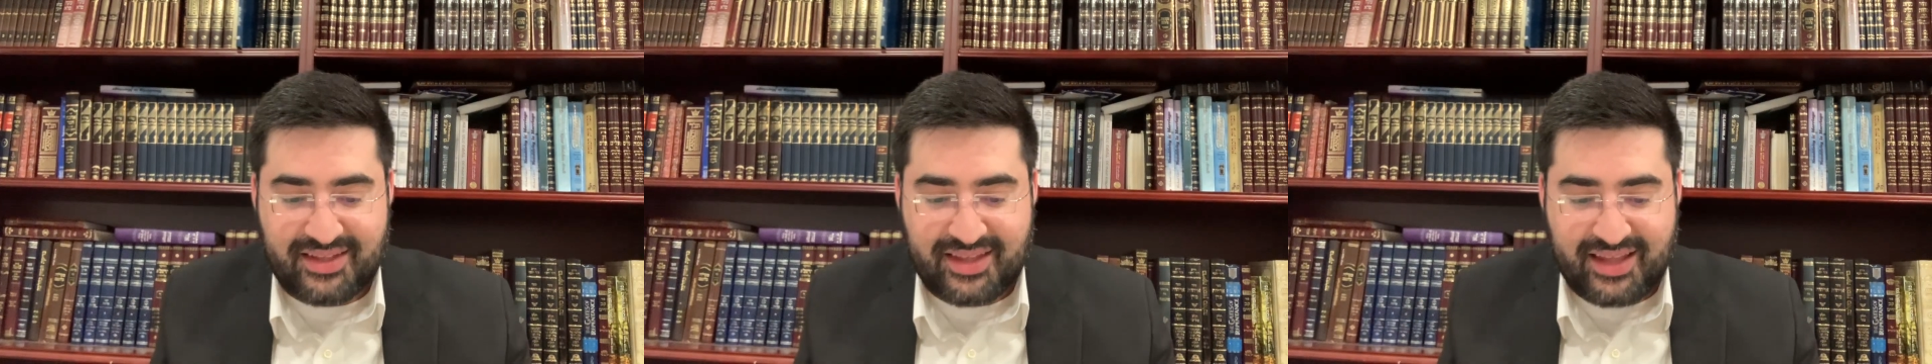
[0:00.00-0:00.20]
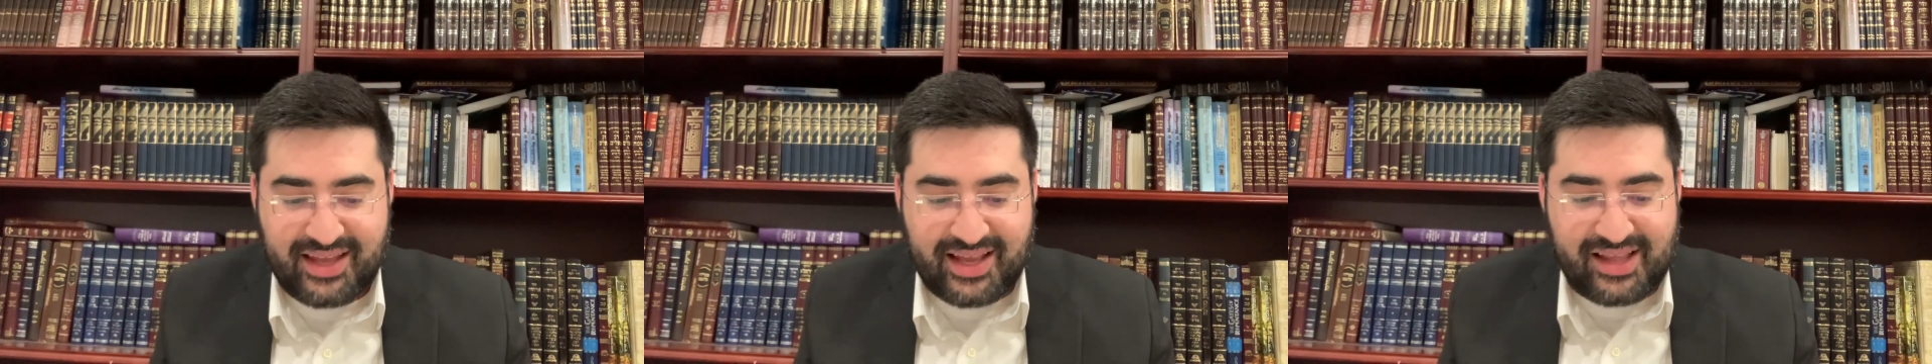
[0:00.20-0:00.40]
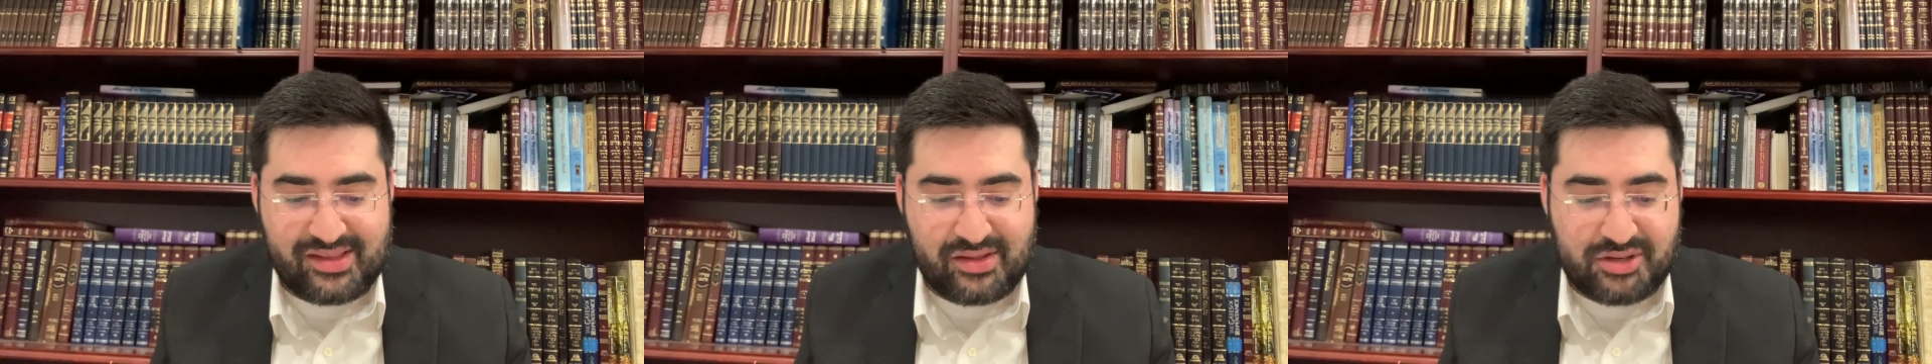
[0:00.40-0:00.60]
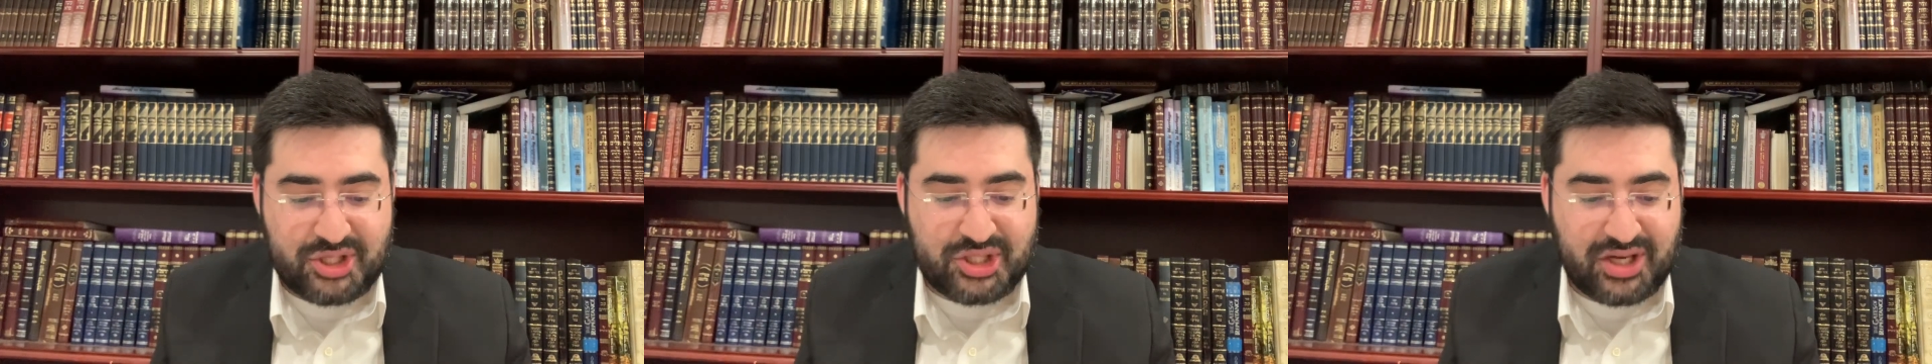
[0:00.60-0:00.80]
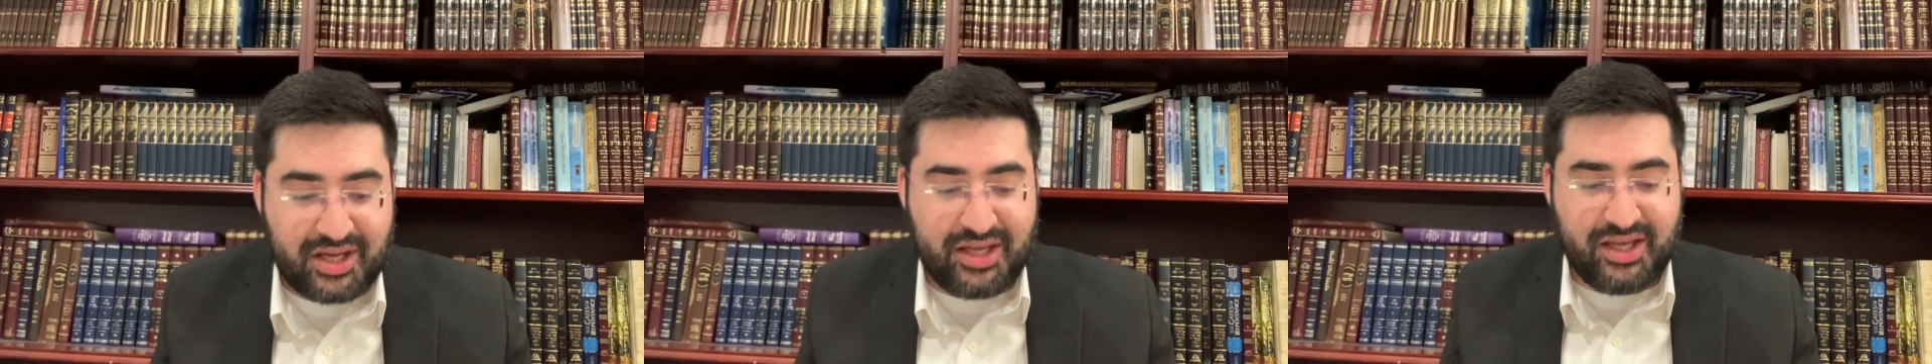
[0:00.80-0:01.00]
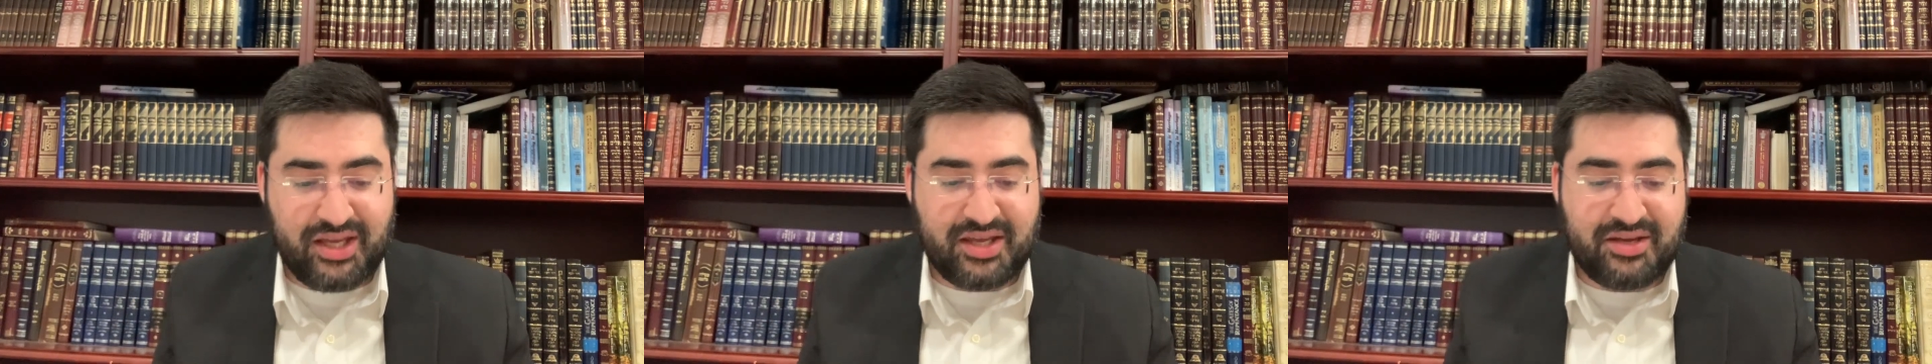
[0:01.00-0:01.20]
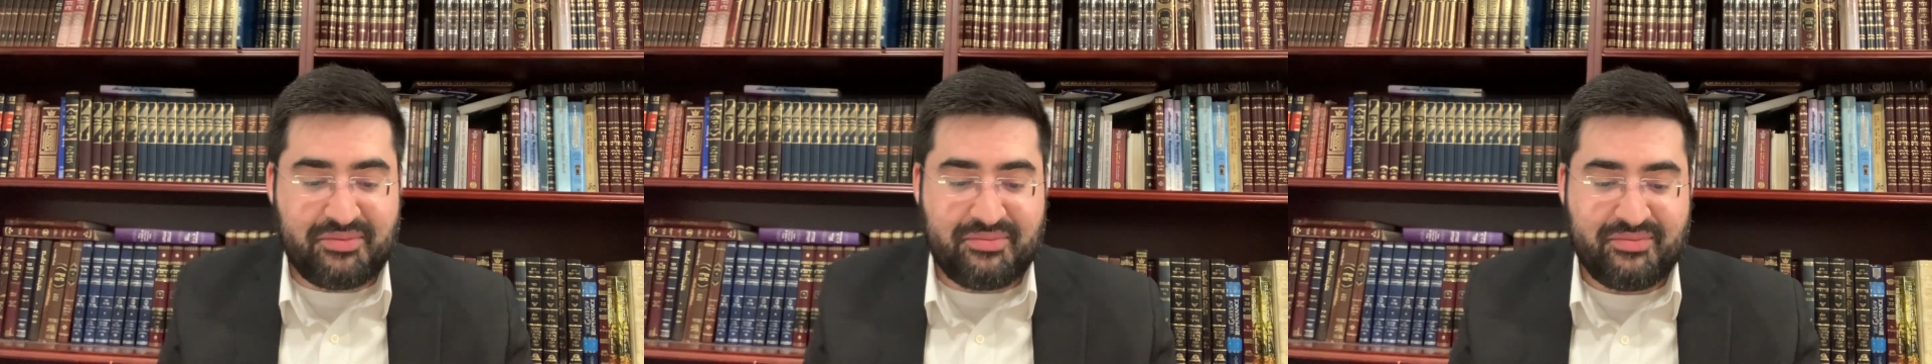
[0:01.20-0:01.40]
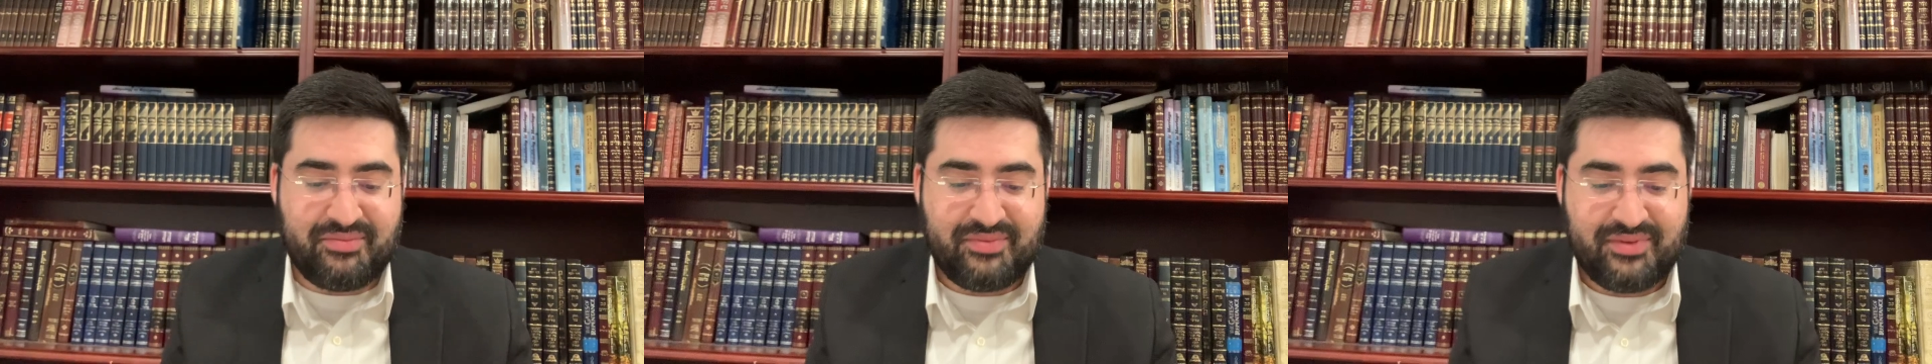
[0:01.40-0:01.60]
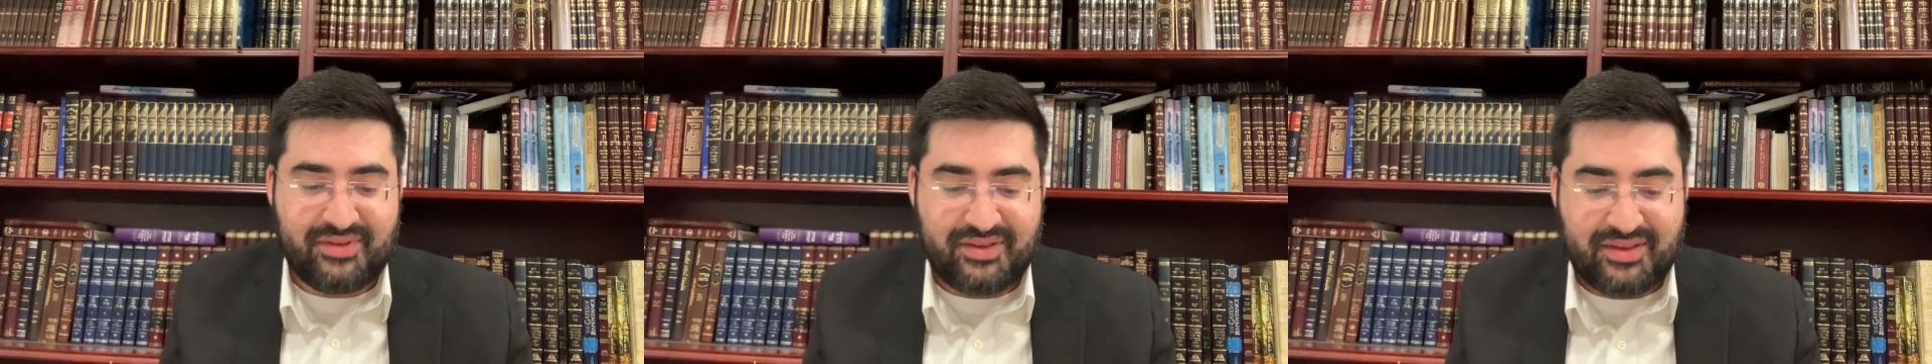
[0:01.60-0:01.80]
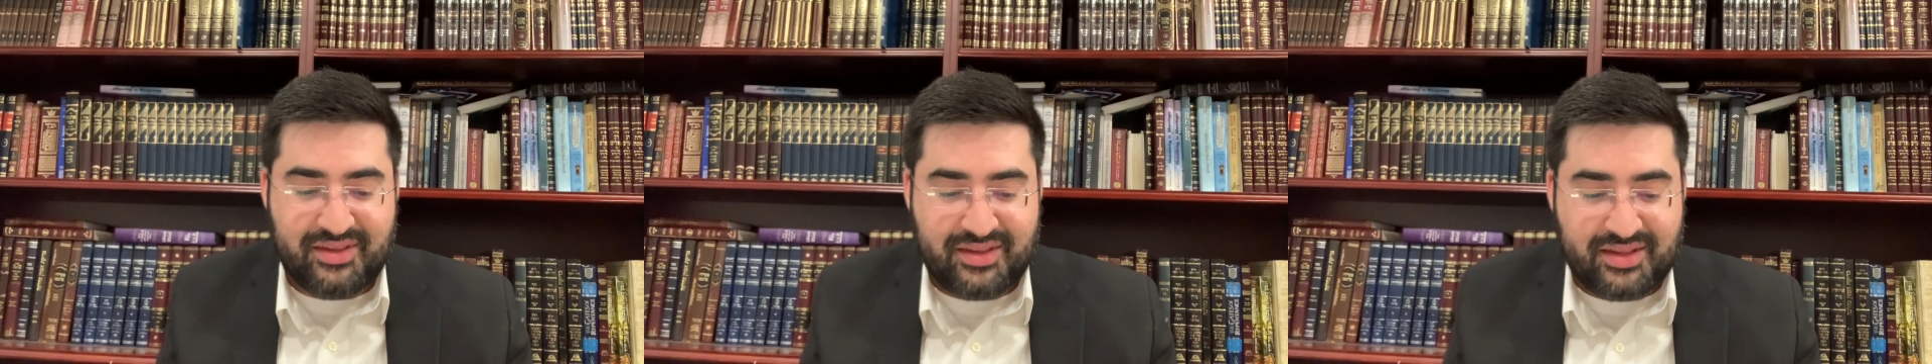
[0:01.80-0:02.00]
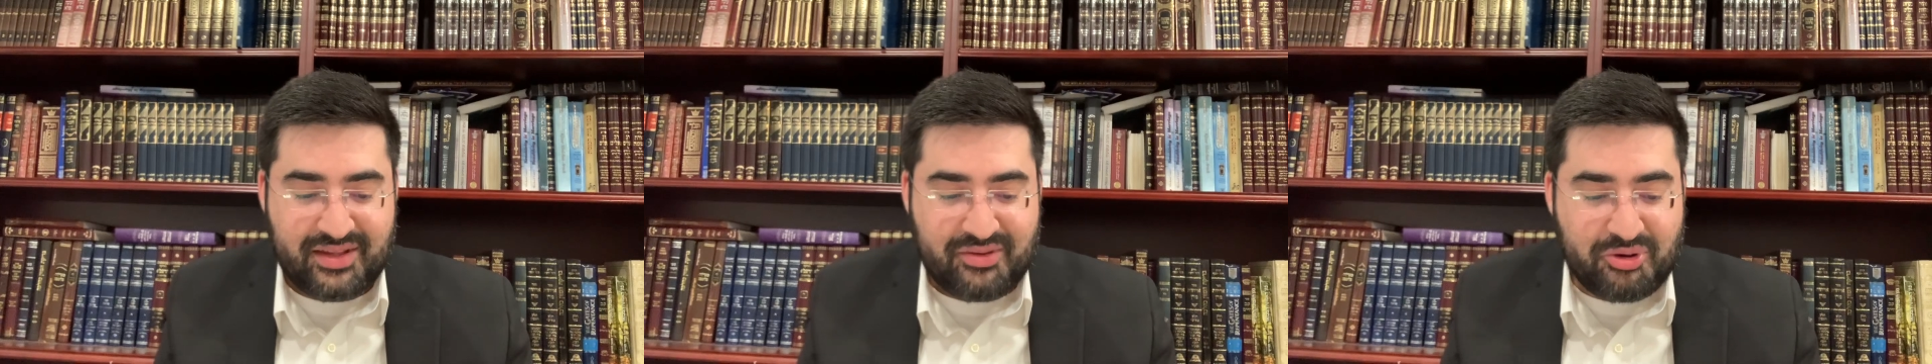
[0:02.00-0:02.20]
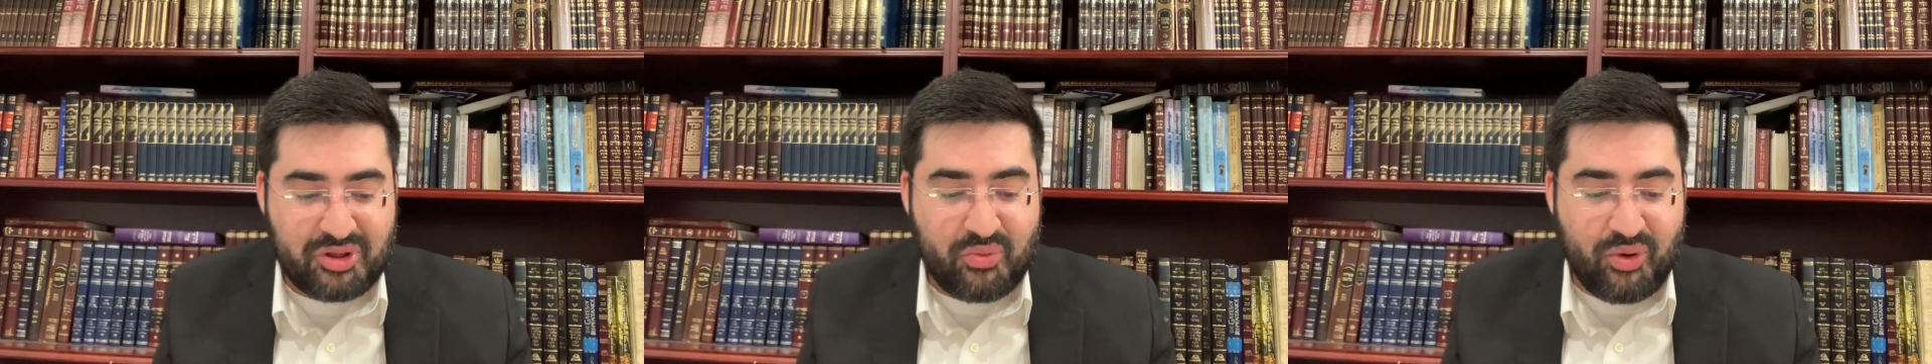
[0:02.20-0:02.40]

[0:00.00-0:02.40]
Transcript: And the Risha'im were the